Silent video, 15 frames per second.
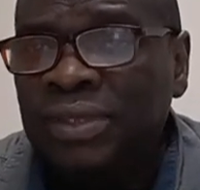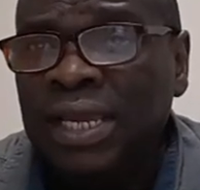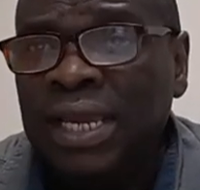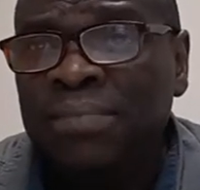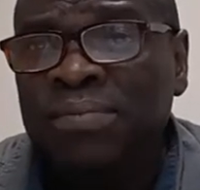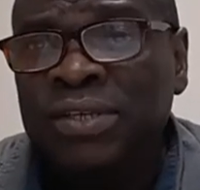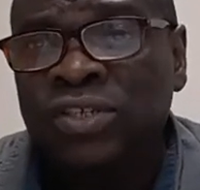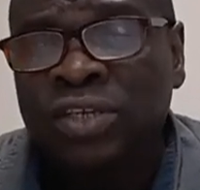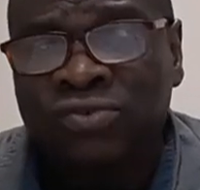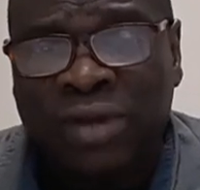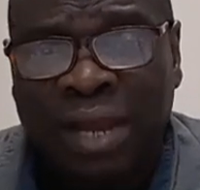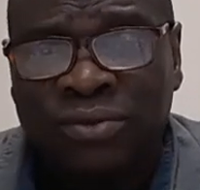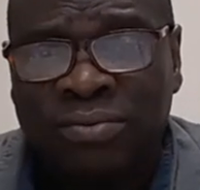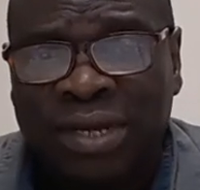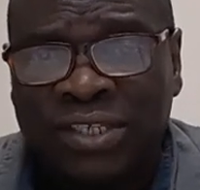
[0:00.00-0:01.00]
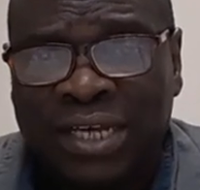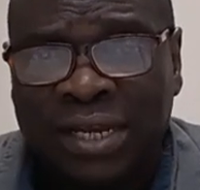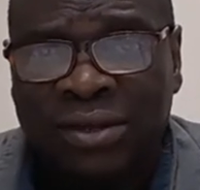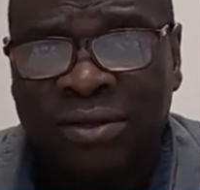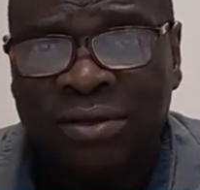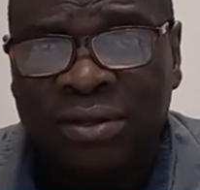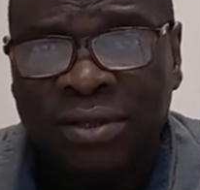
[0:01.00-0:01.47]
And please subscribe to my
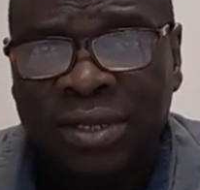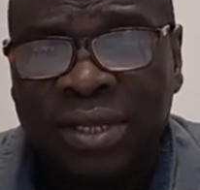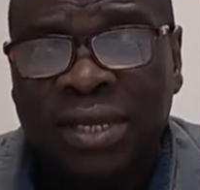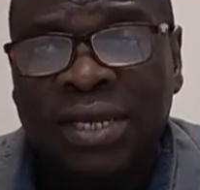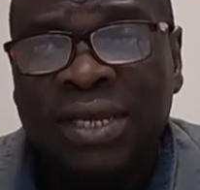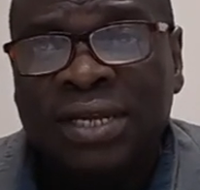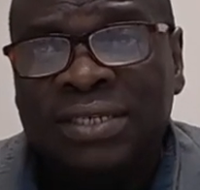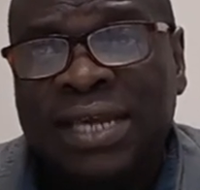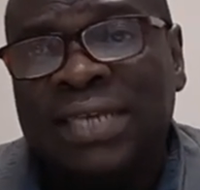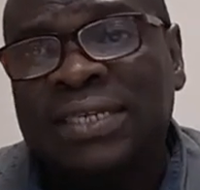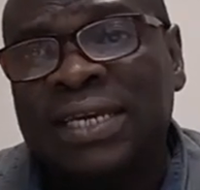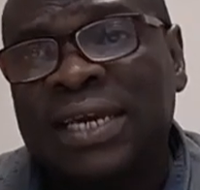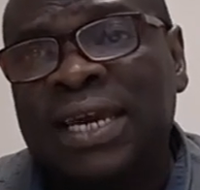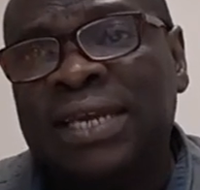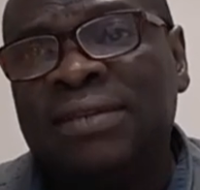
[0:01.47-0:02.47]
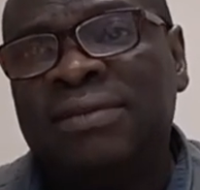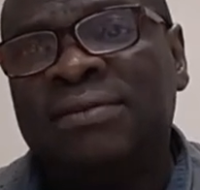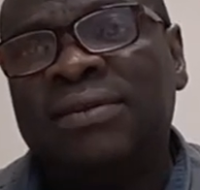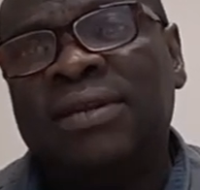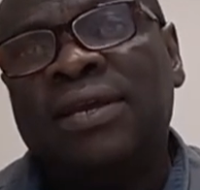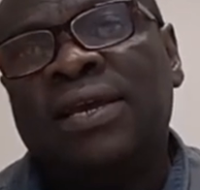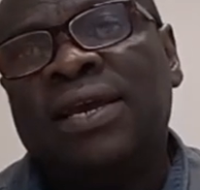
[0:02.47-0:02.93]
channel. Thanks
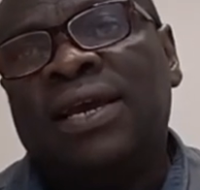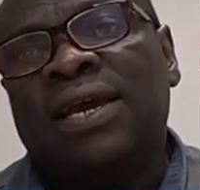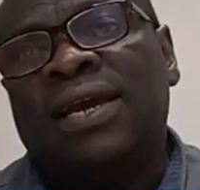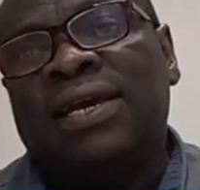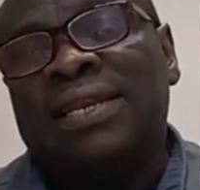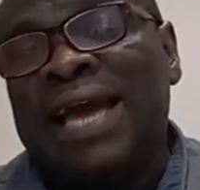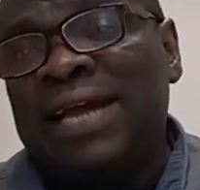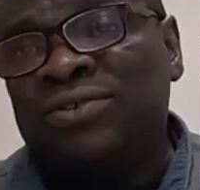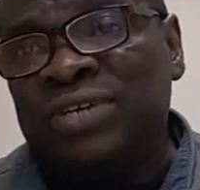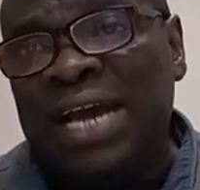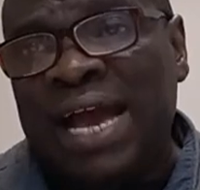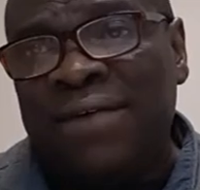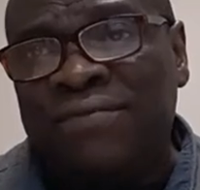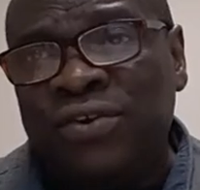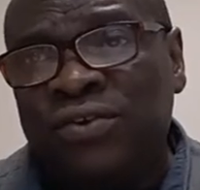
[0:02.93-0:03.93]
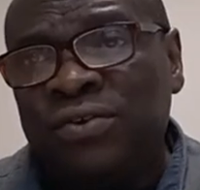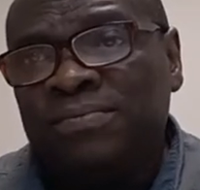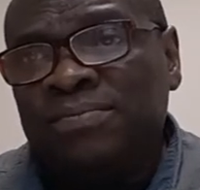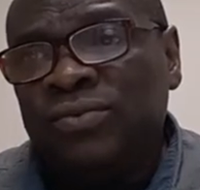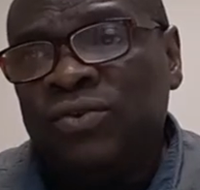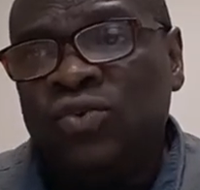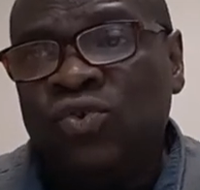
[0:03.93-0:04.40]
again. Glad to have
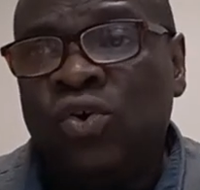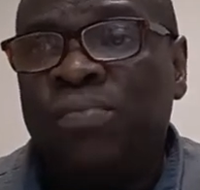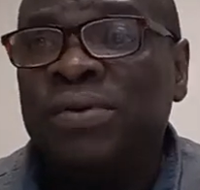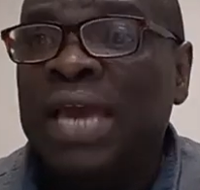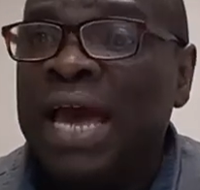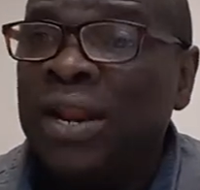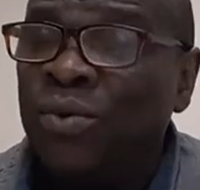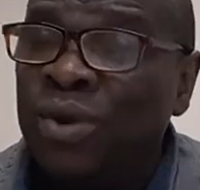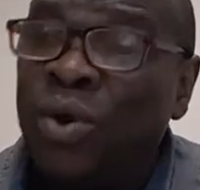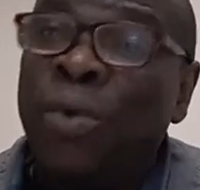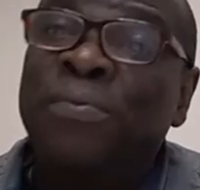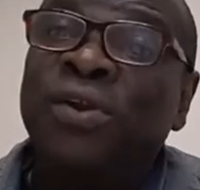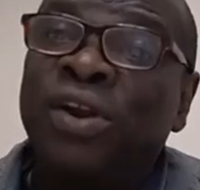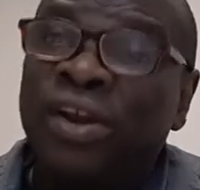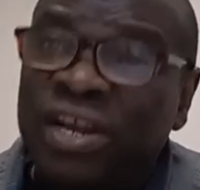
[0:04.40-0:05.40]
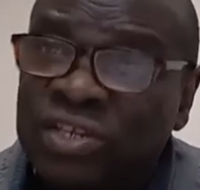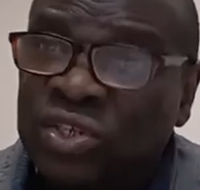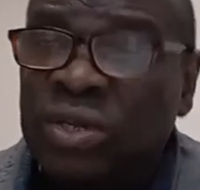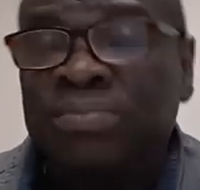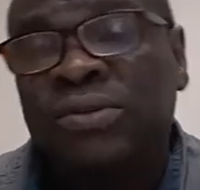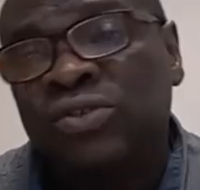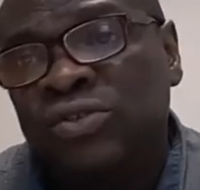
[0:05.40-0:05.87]
you. Hope you learned
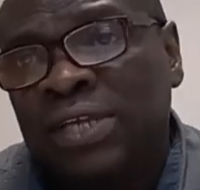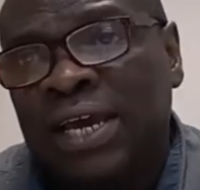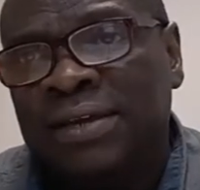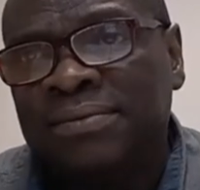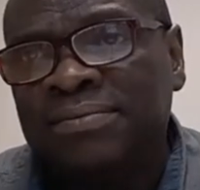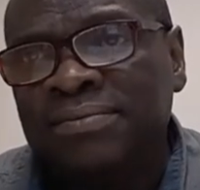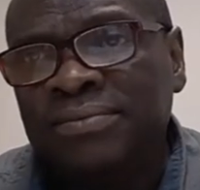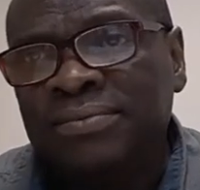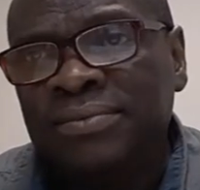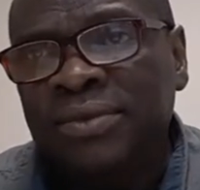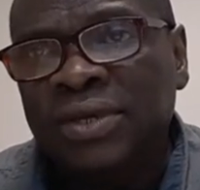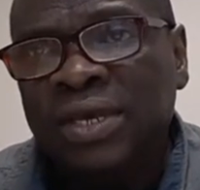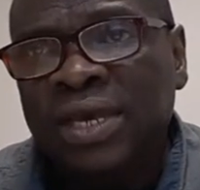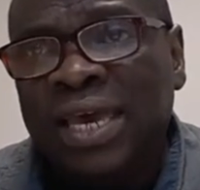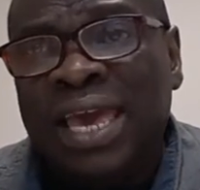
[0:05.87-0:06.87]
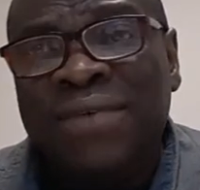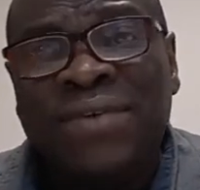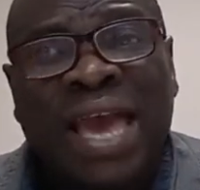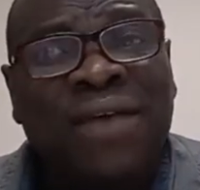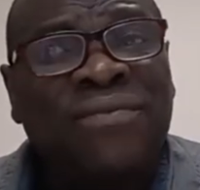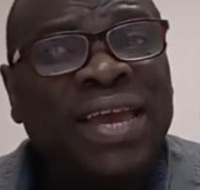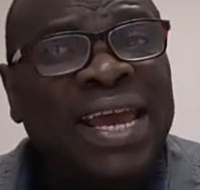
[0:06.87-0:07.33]
something today. And if
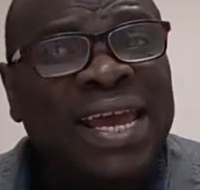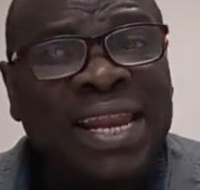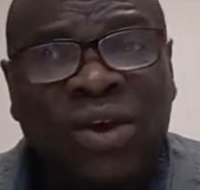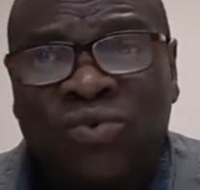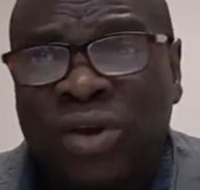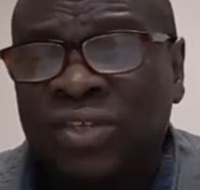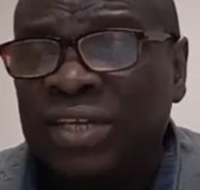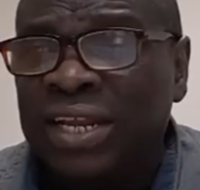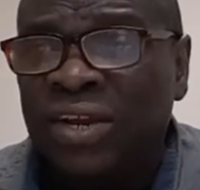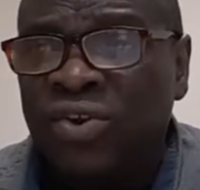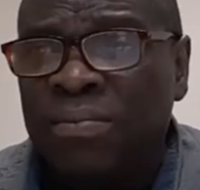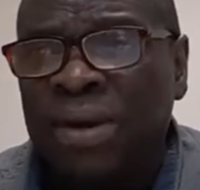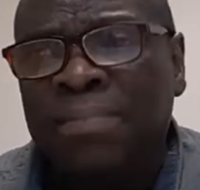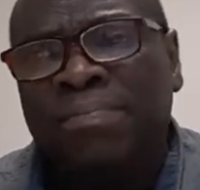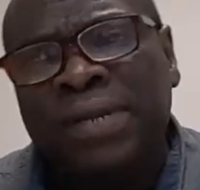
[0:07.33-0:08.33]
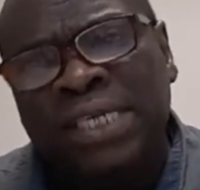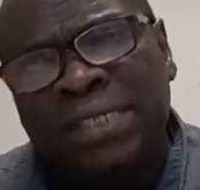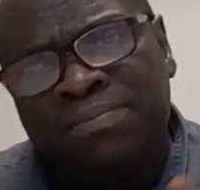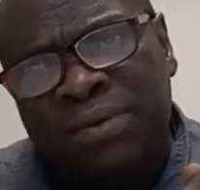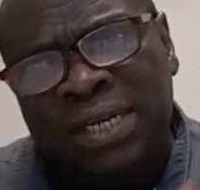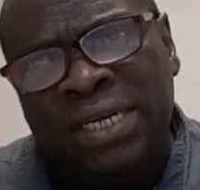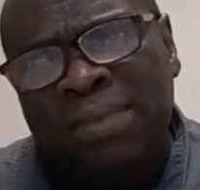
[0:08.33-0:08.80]
you have any question, any comment, please
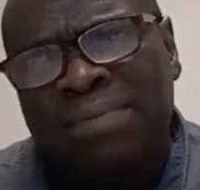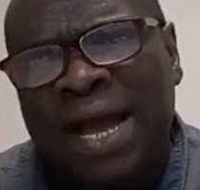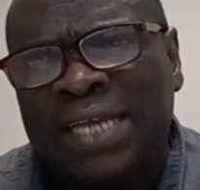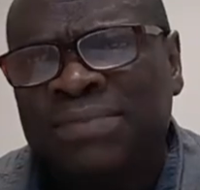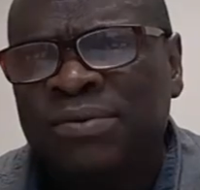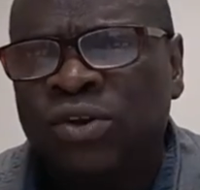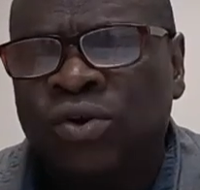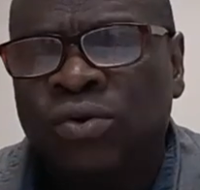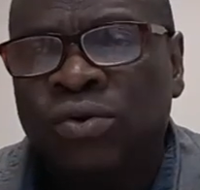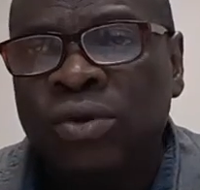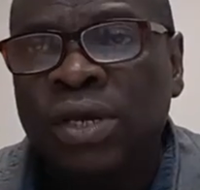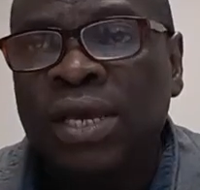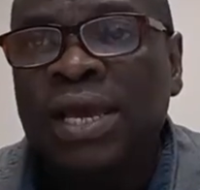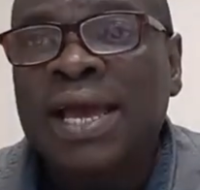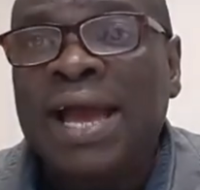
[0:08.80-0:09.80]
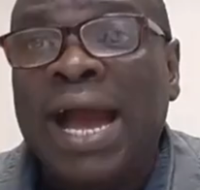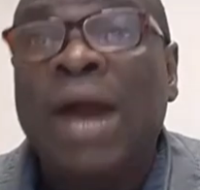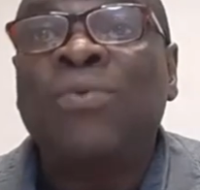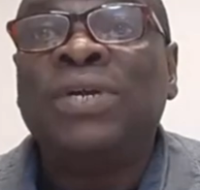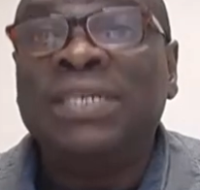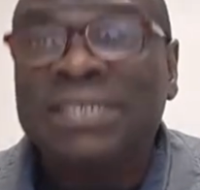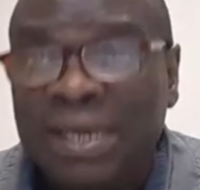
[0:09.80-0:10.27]
put it in the box below. I
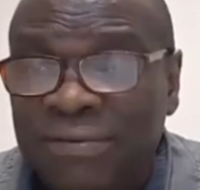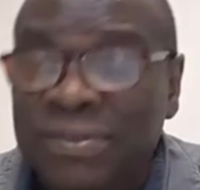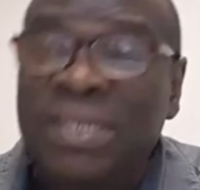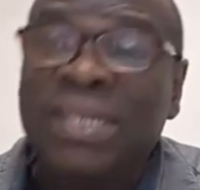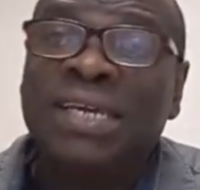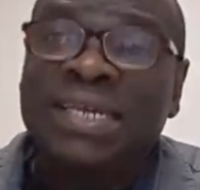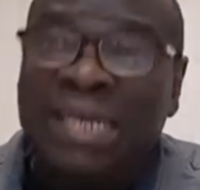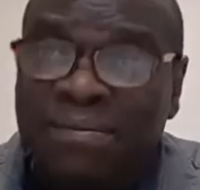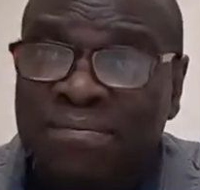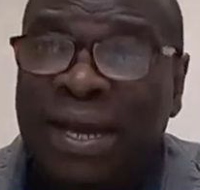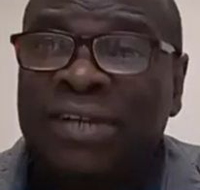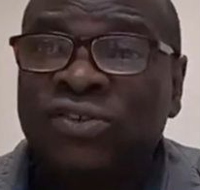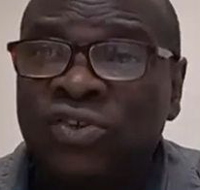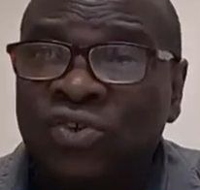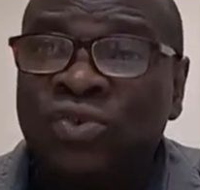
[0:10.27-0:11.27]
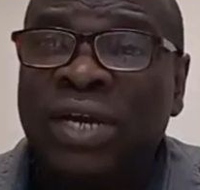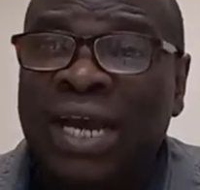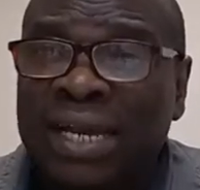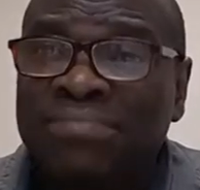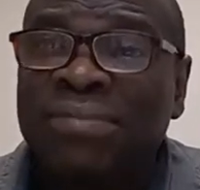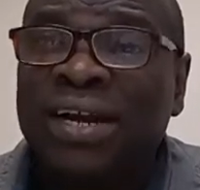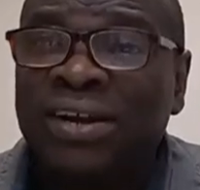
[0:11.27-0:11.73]
will definitely get back to you
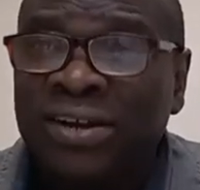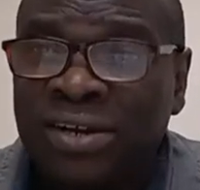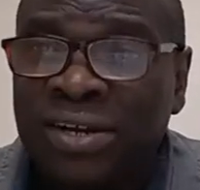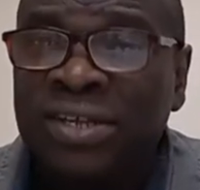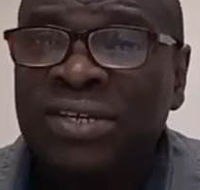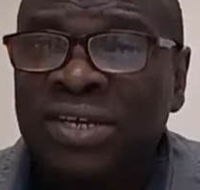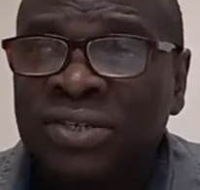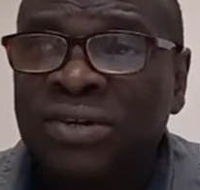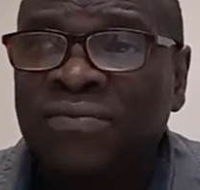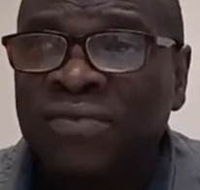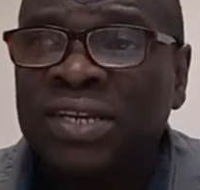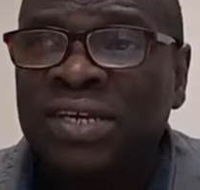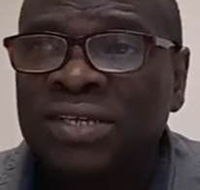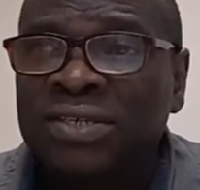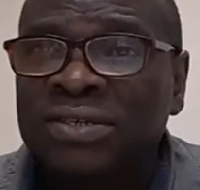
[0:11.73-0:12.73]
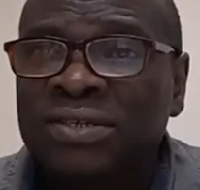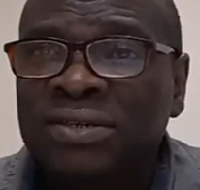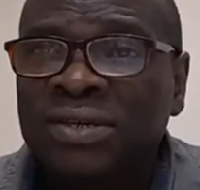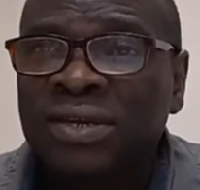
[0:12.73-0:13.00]
at my earliest convenience.